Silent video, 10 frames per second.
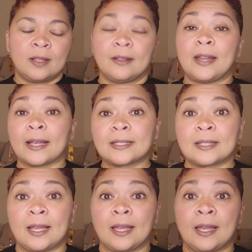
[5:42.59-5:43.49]
The next
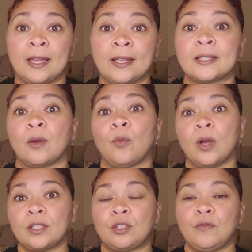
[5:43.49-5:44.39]
thing is,
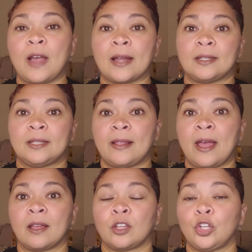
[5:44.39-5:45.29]
once you've gotten into
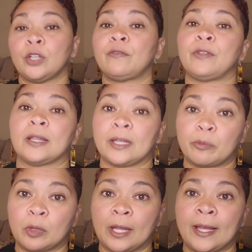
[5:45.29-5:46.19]
that good feeling
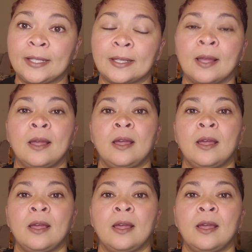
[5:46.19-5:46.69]
place,